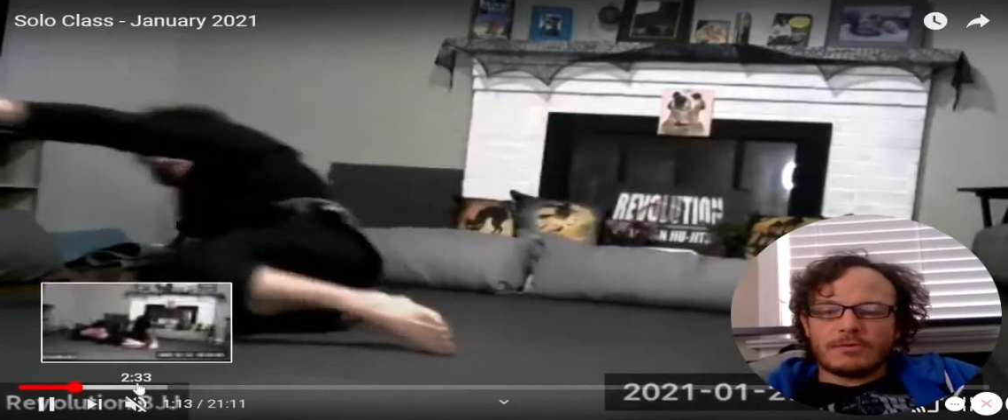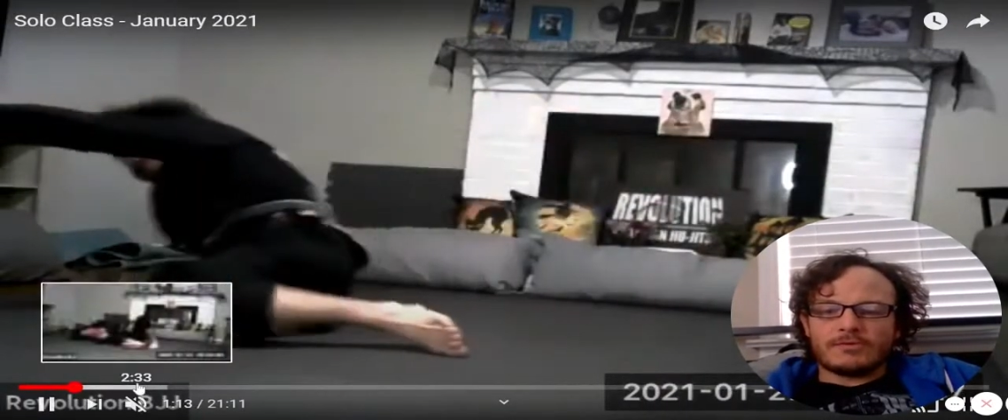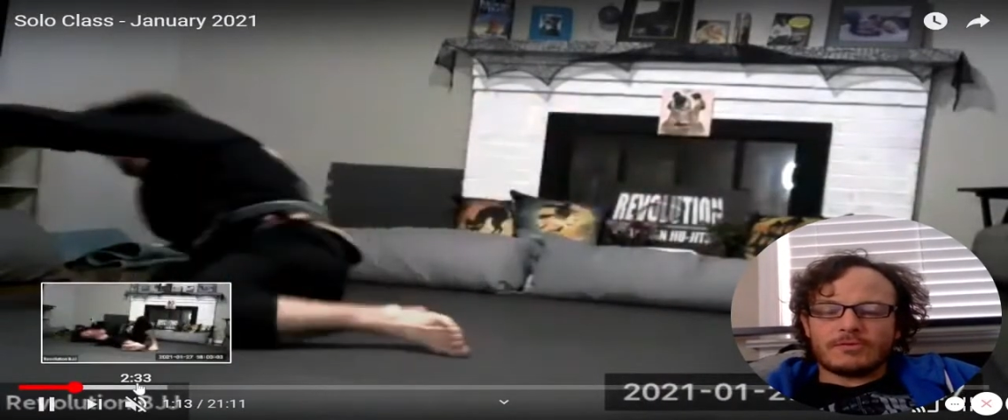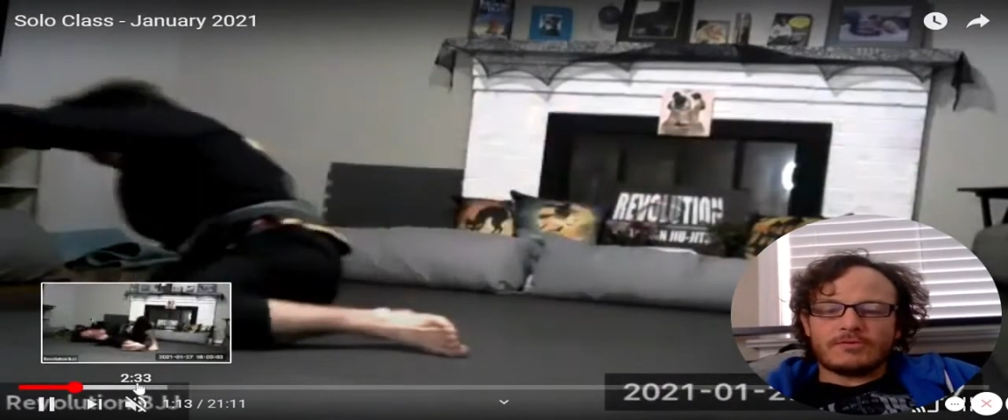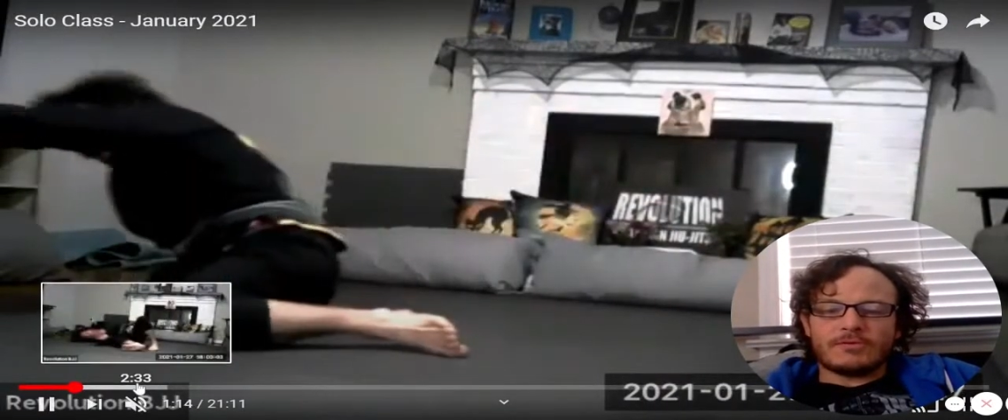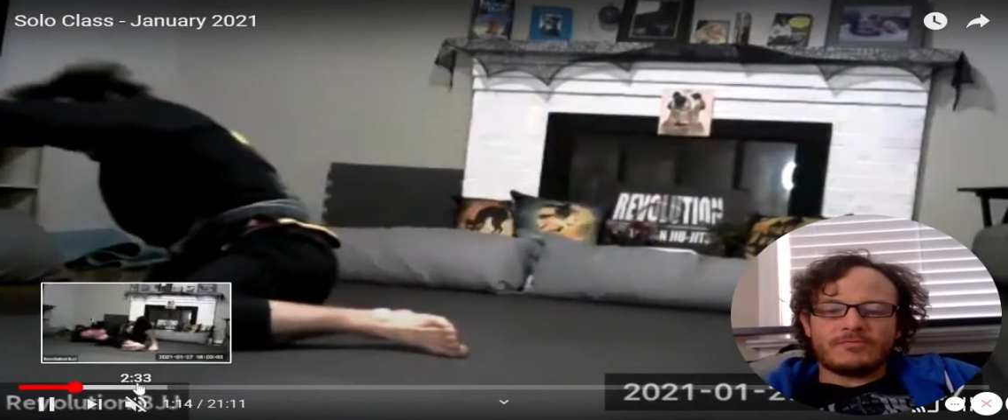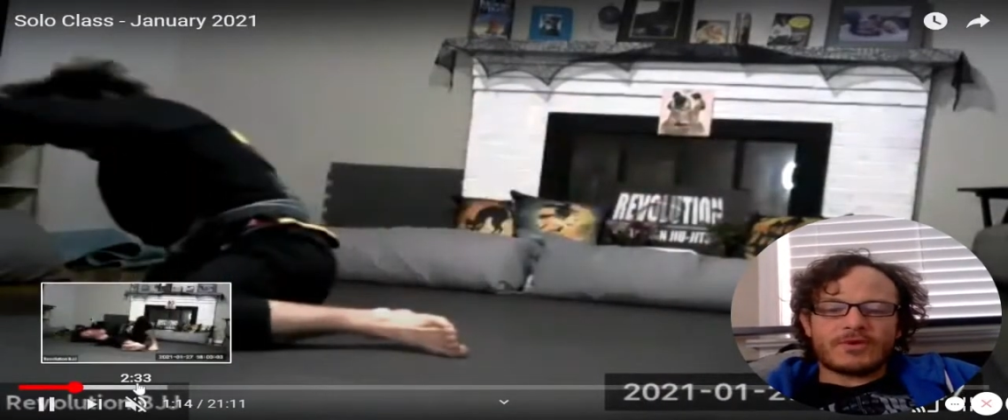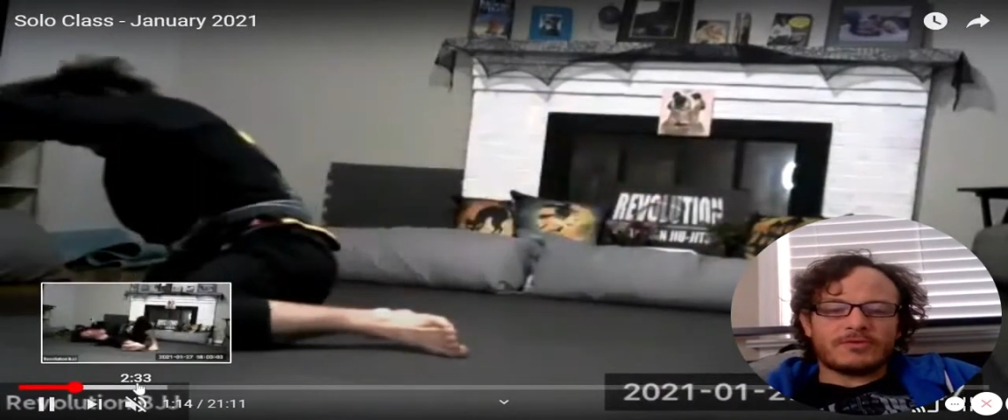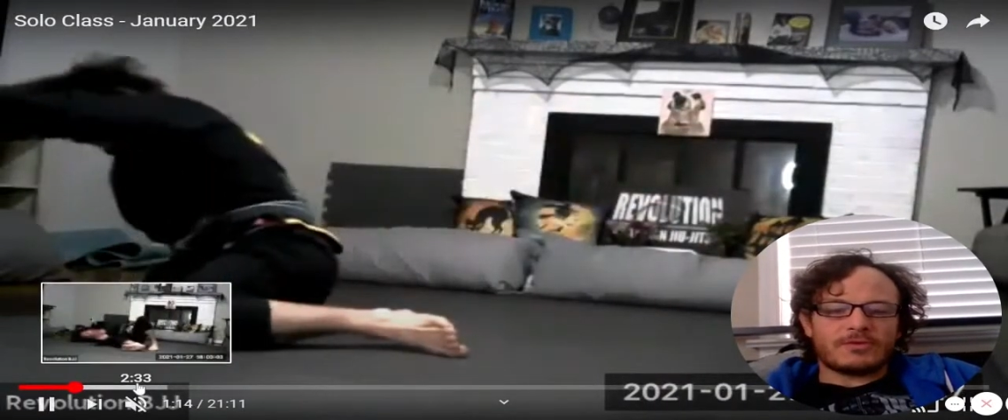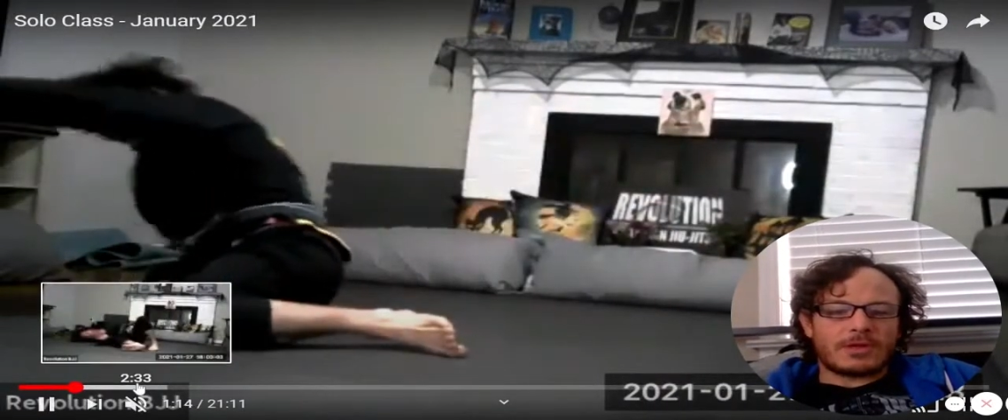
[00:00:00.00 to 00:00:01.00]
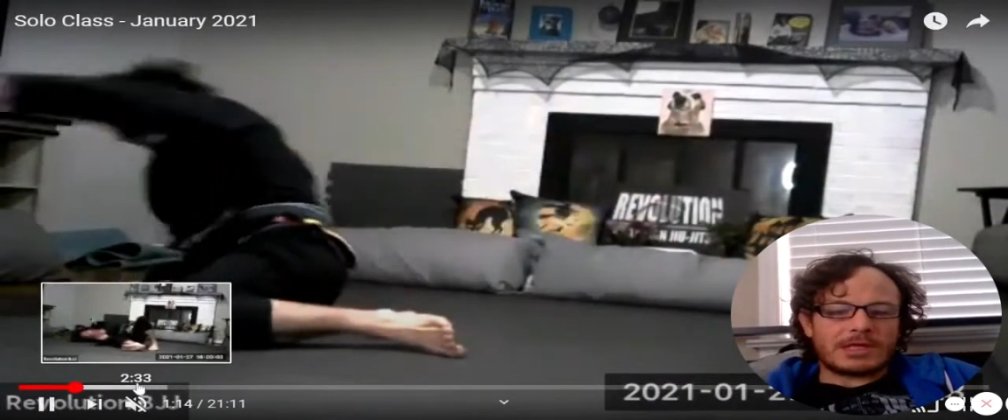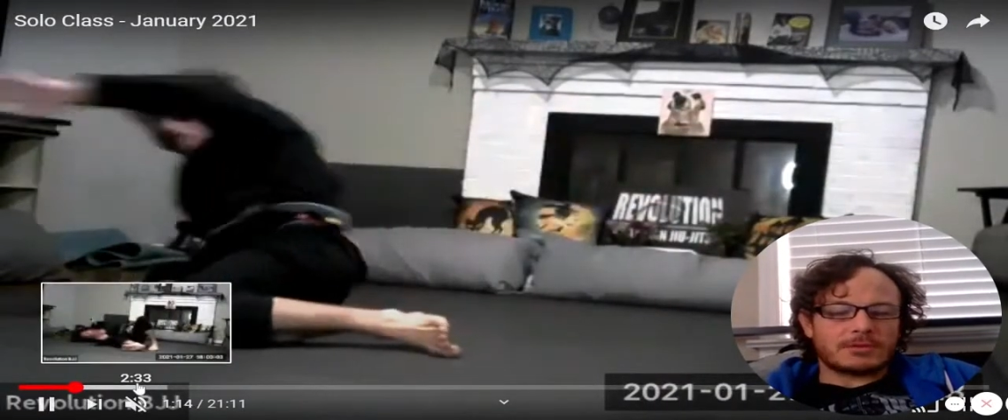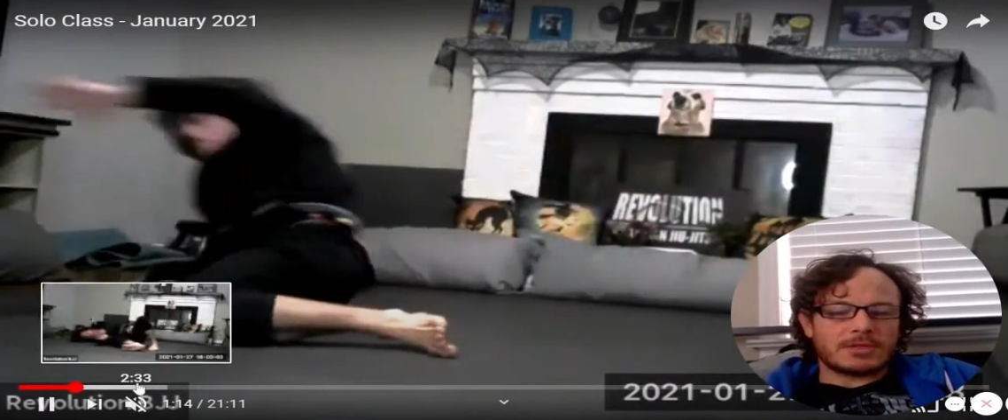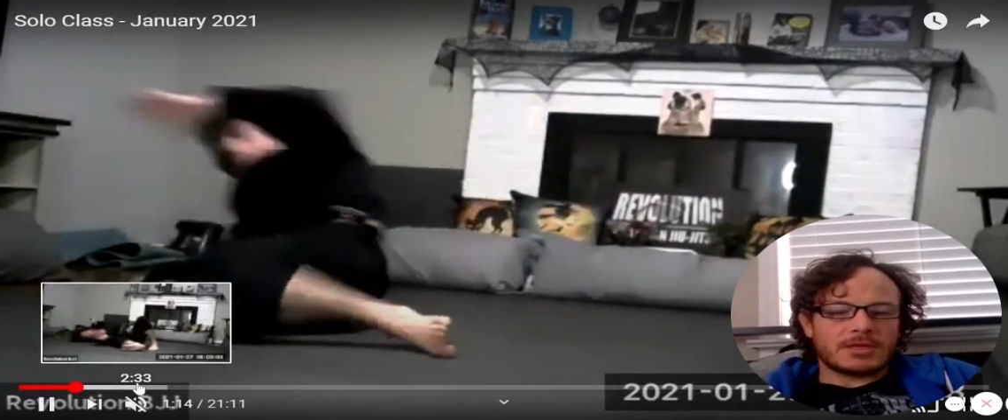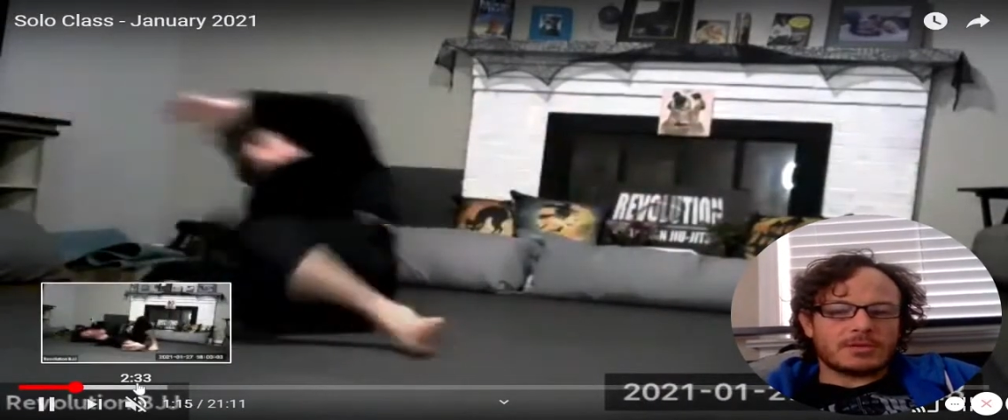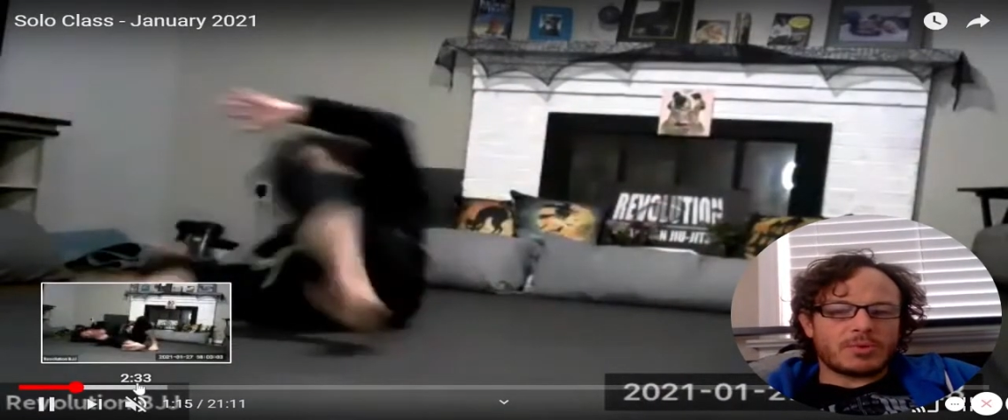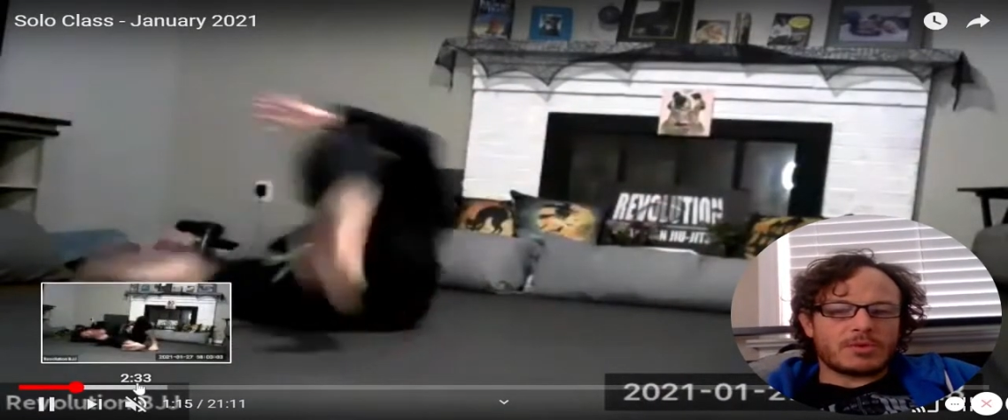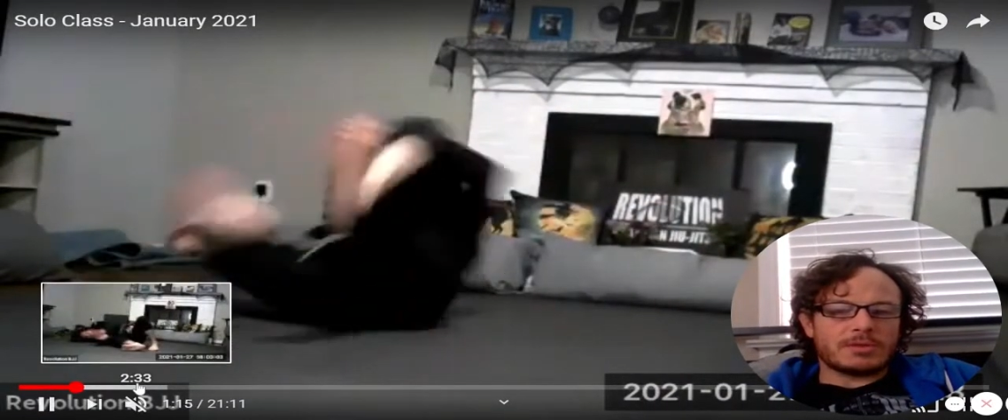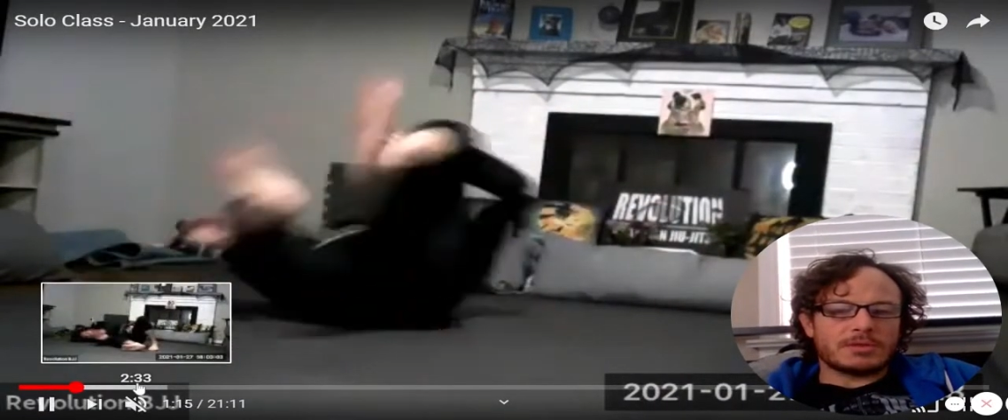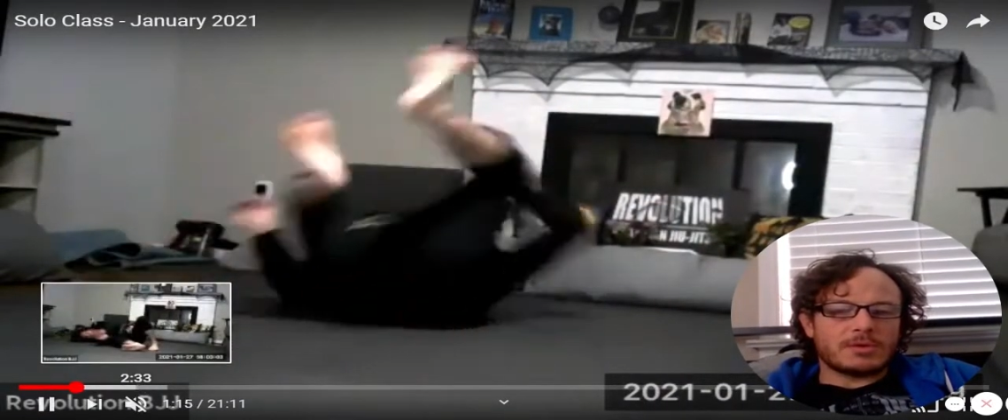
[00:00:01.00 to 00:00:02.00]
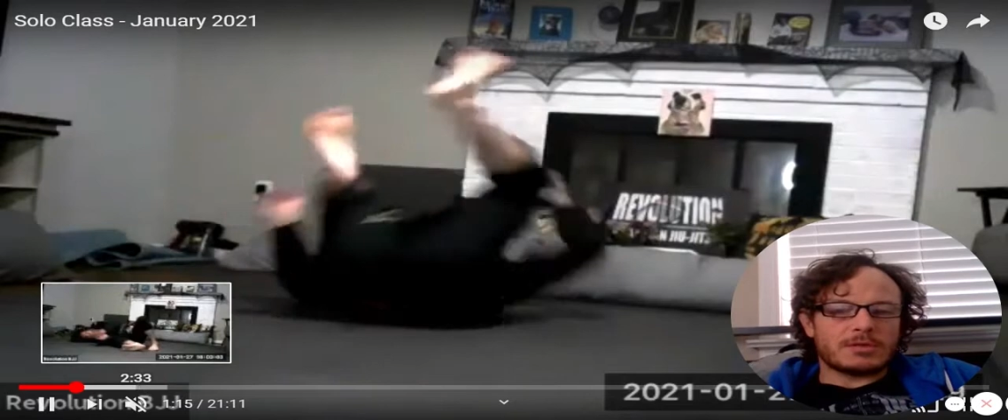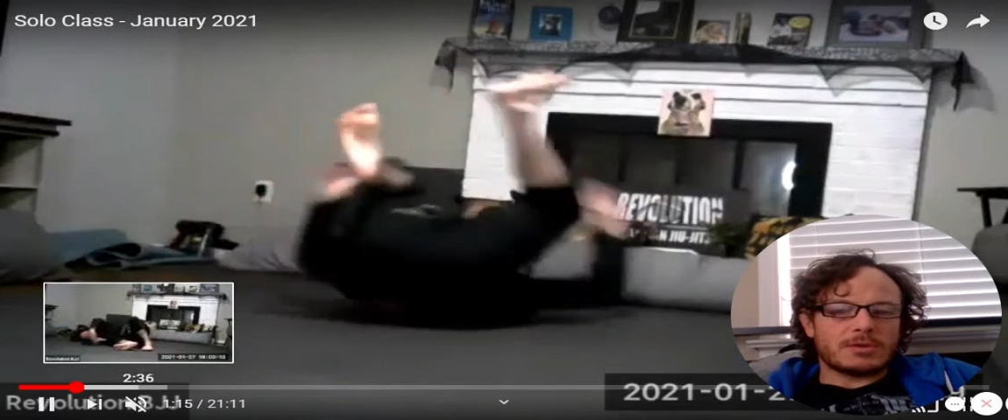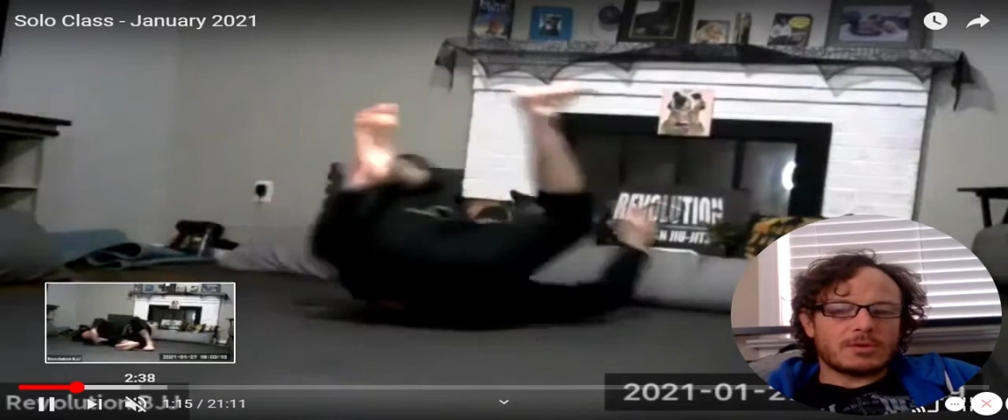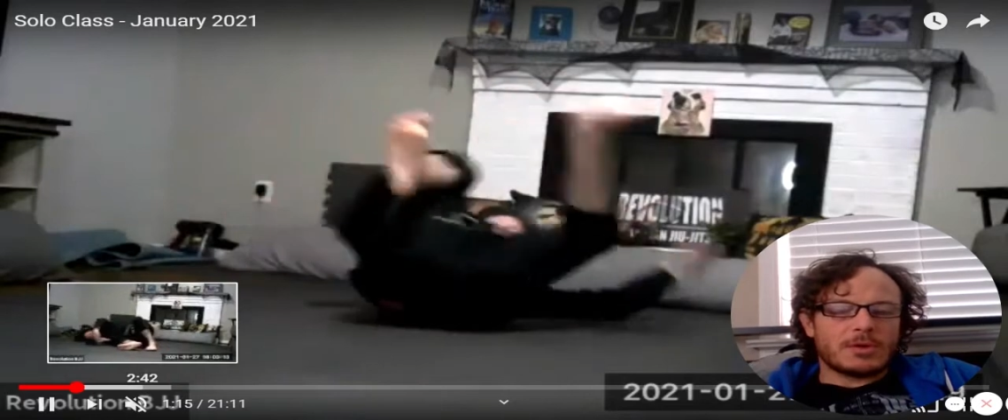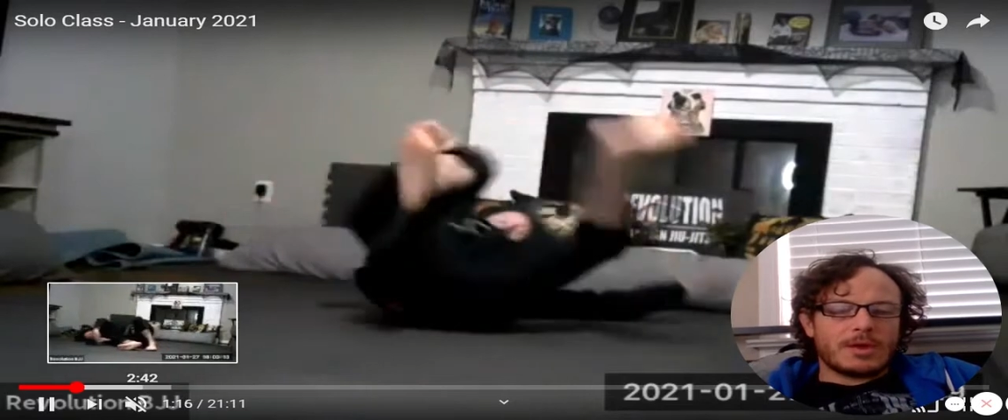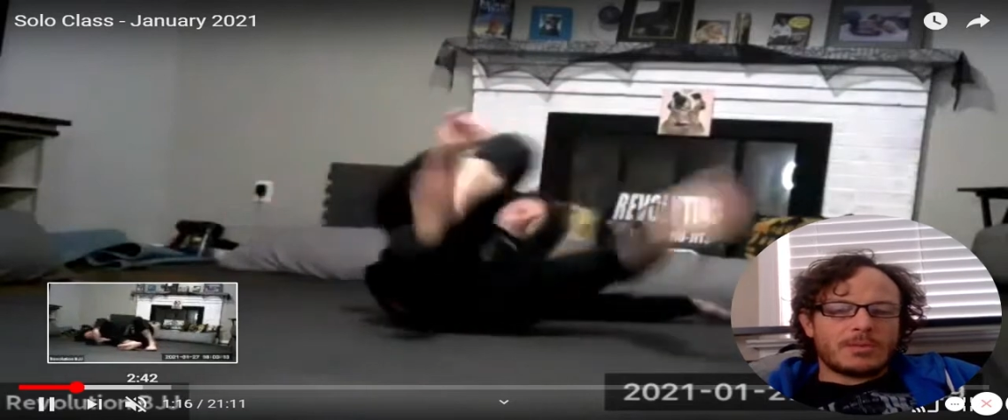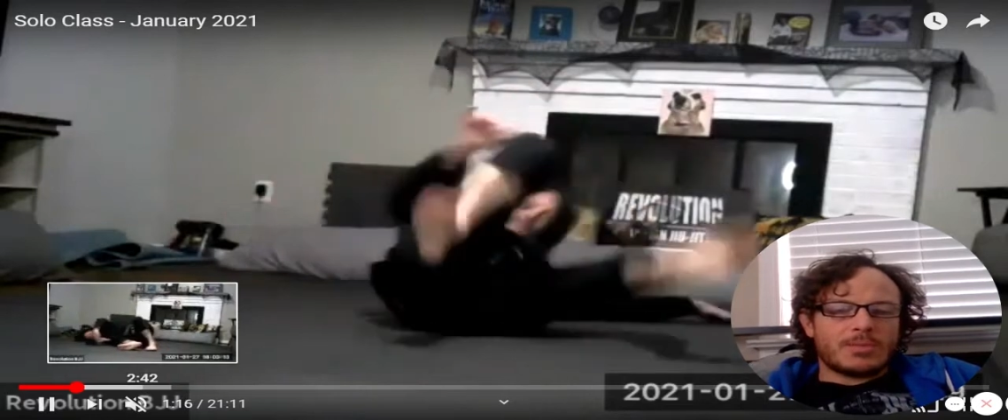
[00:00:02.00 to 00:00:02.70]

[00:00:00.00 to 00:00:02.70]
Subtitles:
So there's some functional exercise components to it too.